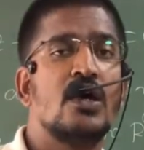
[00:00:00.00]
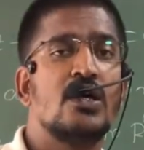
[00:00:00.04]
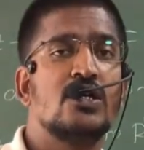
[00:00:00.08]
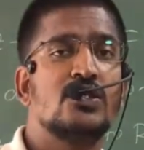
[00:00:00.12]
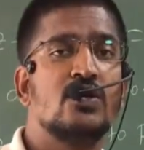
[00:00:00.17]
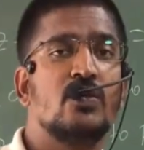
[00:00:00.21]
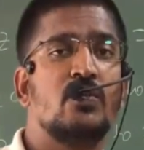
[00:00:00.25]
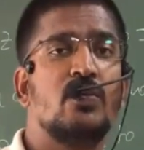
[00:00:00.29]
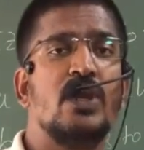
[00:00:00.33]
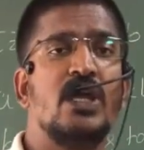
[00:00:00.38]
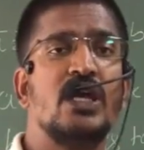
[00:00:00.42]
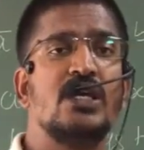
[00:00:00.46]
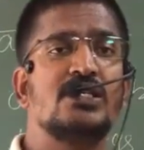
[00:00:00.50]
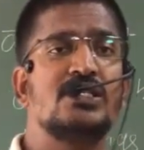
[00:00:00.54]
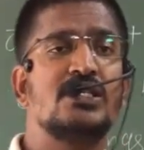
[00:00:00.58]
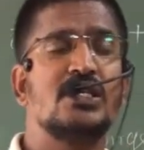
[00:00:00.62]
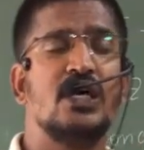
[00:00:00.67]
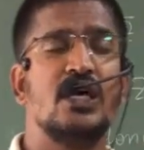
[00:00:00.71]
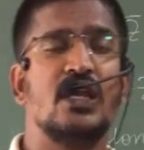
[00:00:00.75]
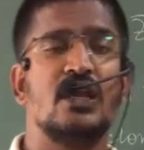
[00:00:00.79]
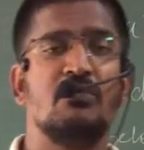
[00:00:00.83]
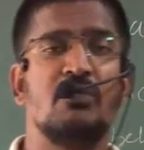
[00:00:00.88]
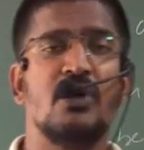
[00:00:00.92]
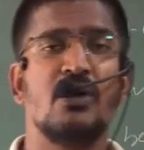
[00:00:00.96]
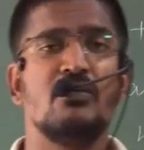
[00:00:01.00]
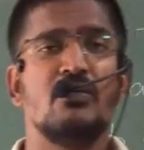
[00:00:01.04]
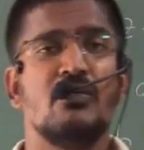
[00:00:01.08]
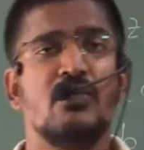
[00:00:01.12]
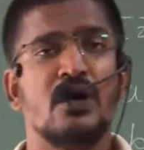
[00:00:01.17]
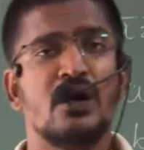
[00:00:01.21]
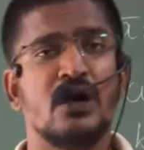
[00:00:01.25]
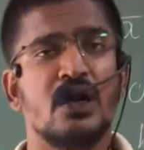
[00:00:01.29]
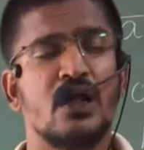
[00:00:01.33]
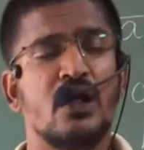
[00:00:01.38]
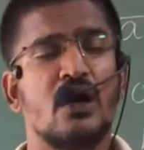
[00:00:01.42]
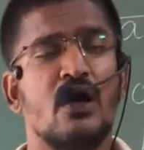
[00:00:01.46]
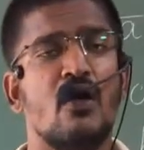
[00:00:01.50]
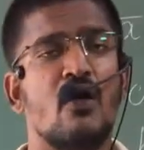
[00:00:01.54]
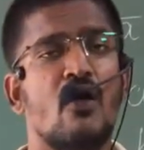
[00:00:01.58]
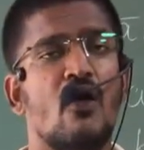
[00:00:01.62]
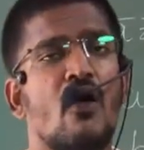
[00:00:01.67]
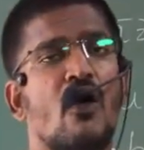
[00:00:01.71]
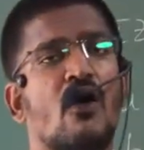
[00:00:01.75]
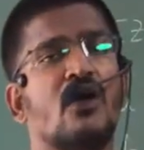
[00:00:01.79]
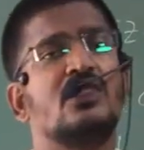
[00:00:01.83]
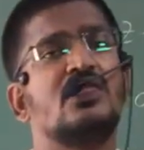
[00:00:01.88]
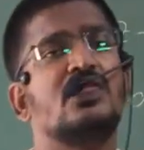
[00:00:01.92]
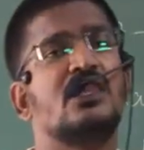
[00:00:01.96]
So please remember
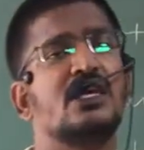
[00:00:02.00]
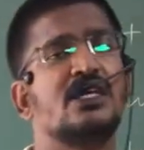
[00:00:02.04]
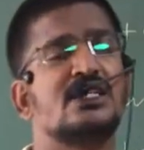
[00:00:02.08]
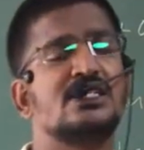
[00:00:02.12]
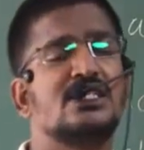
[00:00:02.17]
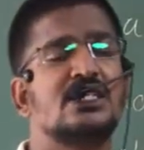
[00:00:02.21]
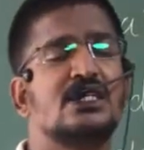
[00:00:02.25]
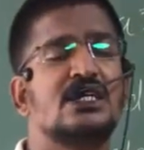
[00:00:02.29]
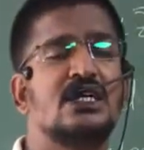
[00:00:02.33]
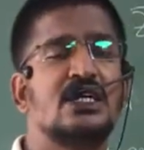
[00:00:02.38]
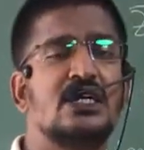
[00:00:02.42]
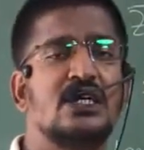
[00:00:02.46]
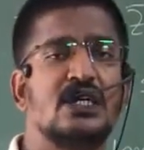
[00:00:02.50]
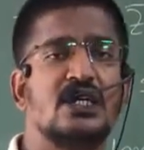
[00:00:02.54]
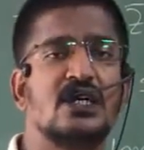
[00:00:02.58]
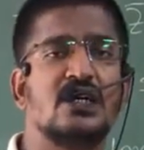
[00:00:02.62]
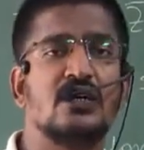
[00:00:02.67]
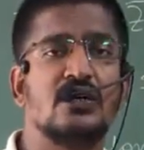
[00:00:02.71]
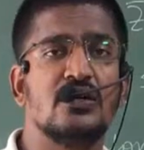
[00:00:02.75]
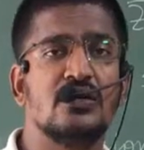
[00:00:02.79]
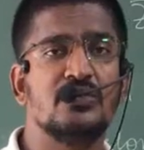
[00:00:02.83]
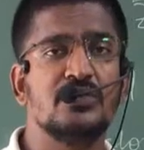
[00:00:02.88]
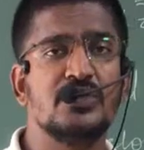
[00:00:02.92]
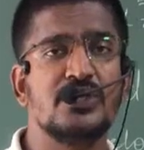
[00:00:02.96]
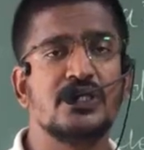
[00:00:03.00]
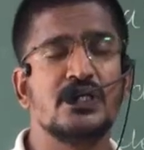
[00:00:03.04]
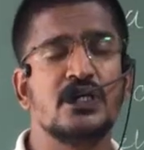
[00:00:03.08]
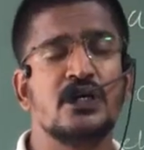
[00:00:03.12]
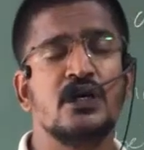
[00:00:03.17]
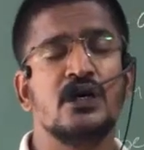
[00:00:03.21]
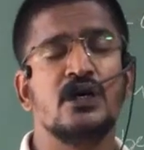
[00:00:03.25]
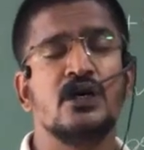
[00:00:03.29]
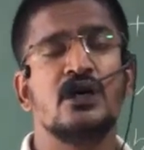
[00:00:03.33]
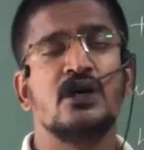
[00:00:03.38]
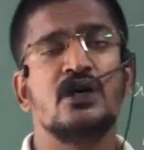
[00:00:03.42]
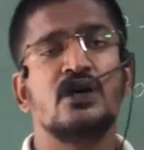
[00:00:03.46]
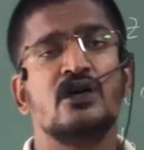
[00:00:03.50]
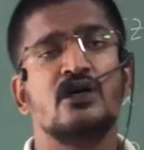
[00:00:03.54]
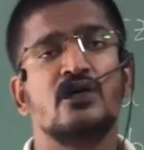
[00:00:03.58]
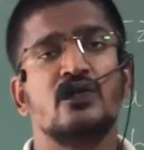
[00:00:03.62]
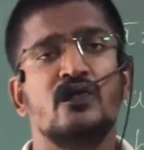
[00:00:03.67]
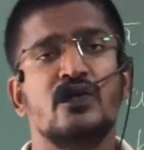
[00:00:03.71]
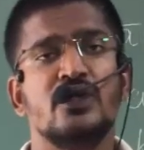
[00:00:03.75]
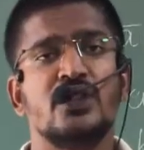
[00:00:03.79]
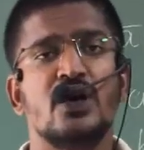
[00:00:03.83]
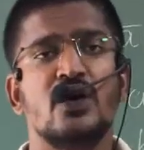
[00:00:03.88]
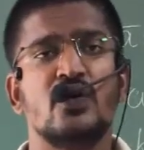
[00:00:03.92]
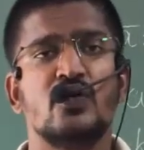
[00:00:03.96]
all these terms
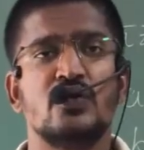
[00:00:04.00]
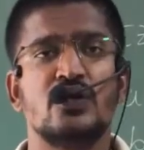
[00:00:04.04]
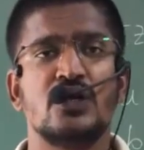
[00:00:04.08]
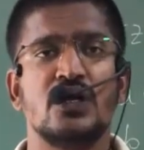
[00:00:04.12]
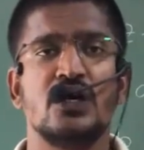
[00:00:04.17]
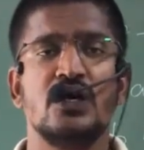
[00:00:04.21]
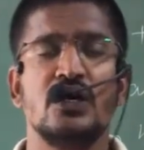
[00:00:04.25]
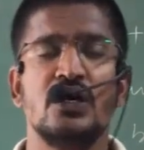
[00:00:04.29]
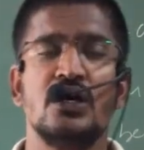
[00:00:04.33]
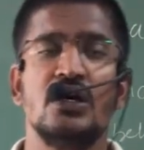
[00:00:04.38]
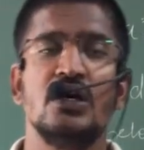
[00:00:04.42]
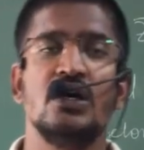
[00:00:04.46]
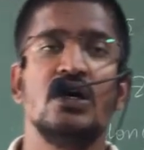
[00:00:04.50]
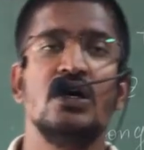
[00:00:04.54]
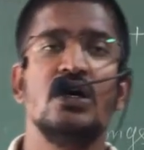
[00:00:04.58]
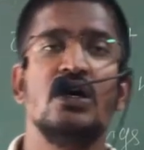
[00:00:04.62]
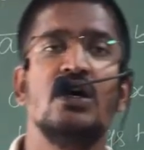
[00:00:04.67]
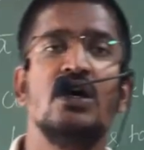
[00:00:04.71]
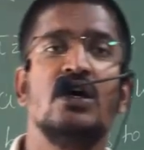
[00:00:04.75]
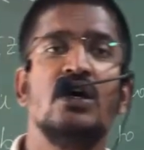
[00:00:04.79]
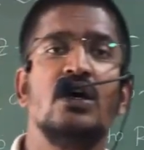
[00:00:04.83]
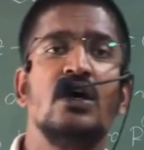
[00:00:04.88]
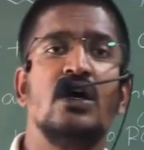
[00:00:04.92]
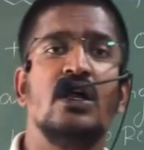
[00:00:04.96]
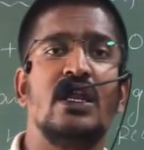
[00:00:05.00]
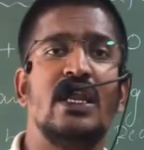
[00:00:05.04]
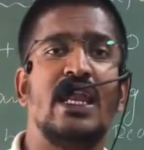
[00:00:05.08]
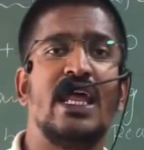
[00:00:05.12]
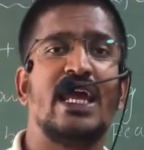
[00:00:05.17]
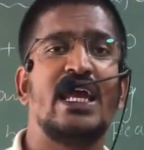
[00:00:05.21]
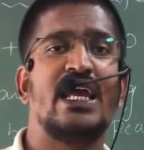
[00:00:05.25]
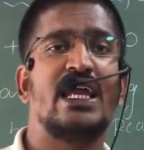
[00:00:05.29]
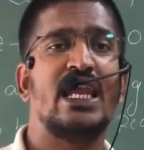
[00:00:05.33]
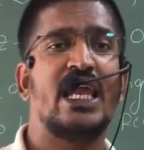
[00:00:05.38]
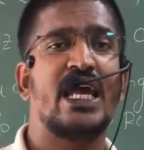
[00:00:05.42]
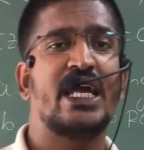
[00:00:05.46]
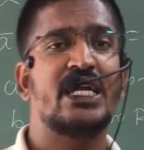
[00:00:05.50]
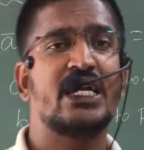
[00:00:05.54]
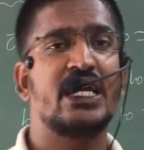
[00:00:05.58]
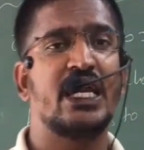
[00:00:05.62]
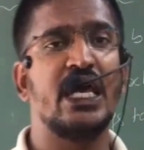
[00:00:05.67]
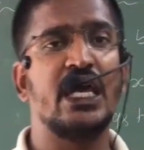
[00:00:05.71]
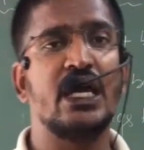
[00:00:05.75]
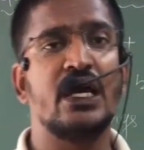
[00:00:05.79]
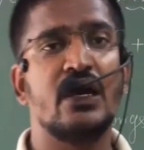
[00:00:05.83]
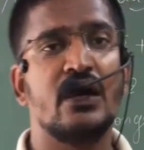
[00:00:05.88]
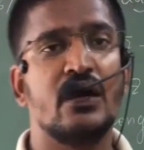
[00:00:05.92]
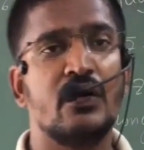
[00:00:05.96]
without
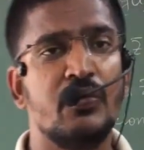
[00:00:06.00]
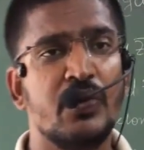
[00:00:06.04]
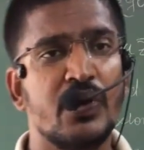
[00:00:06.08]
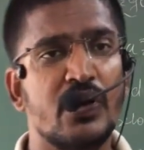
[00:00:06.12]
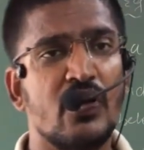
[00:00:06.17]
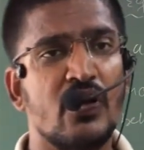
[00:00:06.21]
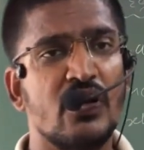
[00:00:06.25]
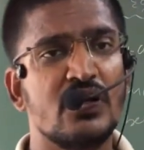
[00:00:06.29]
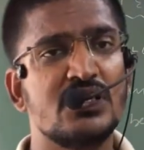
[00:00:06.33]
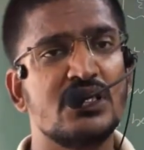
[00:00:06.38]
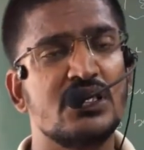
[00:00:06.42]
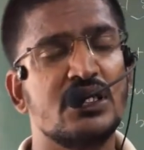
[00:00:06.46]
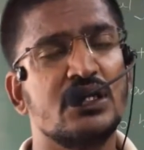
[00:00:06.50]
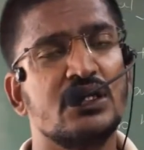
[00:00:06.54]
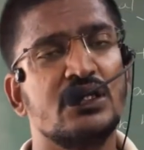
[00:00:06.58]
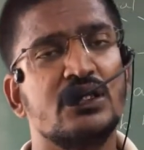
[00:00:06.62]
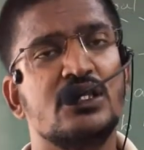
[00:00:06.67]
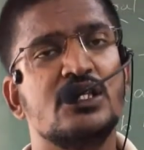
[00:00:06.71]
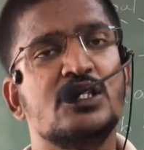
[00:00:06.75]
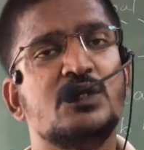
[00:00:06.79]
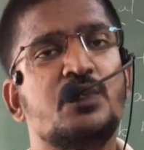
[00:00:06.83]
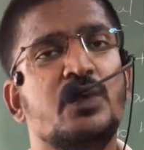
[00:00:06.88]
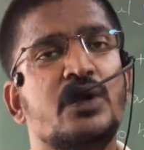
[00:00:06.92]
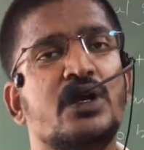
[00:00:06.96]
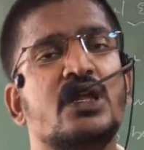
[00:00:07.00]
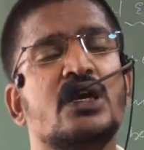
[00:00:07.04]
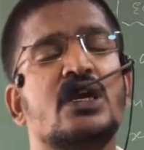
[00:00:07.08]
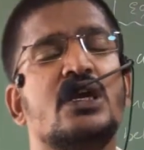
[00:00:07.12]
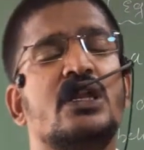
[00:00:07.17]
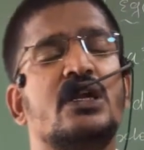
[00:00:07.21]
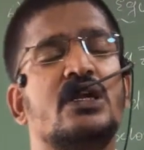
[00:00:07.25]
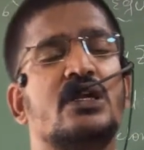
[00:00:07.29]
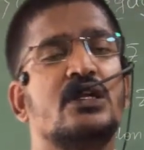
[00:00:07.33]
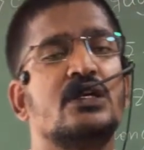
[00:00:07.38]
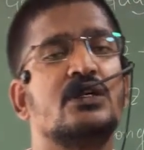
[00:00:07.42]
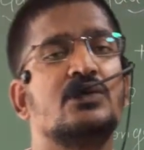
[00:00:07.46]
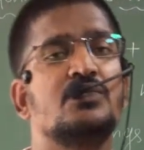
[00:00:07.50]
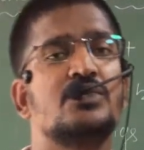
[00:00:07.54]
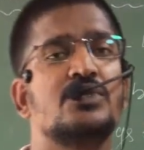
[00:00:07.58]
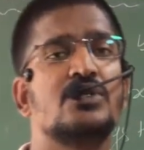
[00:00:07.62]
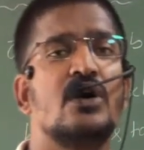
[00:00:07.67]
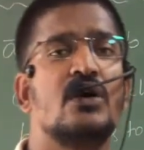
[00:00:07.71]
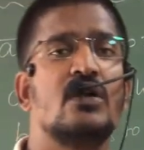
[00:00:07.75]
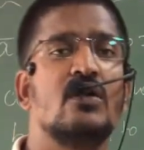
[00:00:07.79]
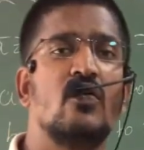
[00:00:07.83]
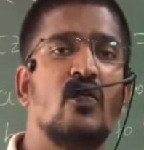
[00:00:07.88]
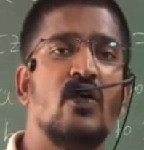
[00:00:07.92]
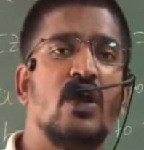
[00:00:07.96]
neglecting, because these particular terms
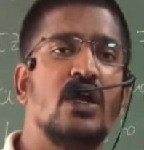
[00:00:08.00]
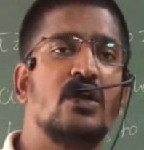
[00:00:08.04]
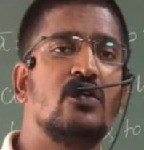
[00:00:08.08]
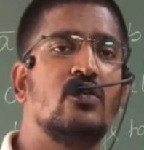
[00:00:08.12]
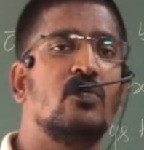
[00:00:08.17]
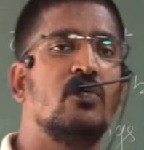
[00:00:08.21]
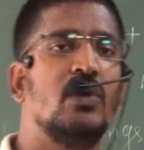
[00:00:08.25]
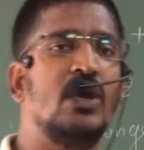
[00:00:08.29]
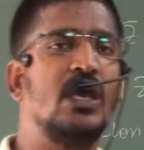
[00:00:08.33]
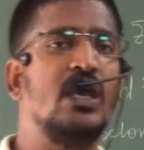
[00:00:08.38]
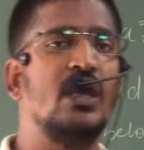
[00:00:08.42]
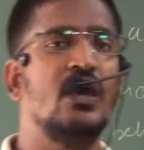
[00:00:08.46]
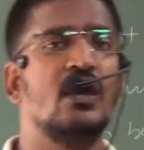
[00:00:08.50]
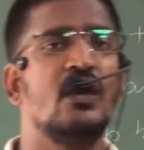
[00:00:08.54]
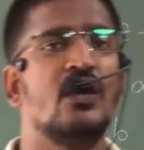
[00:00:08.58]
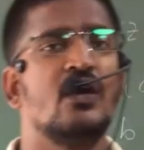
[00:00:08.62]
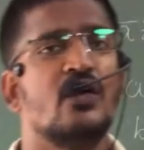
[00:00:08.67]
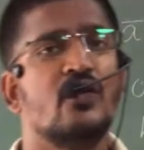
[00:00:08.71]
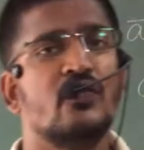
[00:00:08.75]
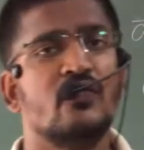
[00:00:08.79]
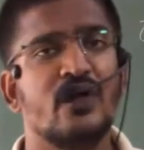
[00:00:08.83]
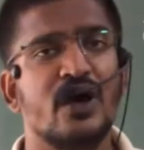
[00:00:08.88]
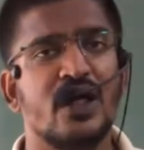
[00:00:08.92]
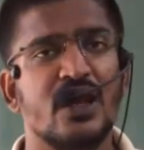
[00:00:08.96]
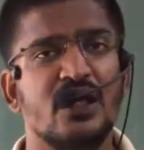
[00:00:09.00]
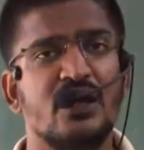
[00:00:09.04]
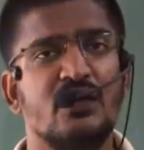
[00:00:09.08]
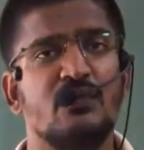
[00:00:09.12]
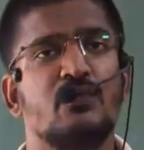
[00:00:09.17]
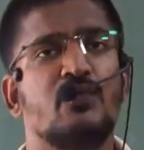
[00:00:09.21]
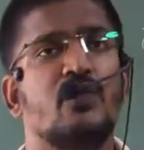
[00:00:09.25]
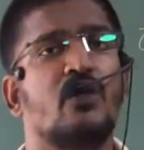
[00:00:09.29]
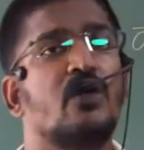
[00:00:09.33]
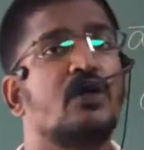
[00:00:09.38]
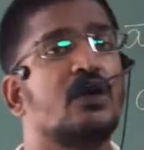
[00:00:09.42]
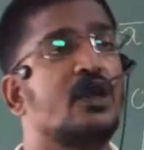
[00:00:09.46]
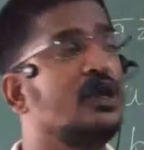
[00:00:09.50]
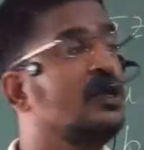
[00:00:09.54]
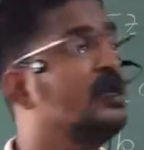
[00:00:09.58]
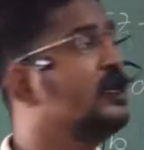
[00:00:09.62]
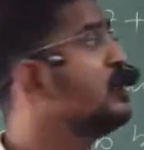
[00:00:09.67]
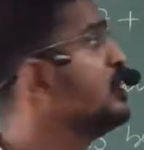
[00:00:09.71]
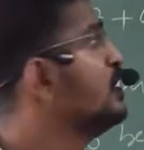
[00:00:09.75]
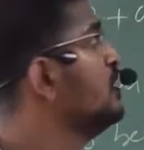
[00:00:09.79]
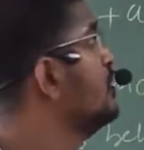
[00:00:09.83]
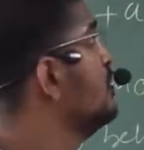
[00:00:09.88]
are going to be very important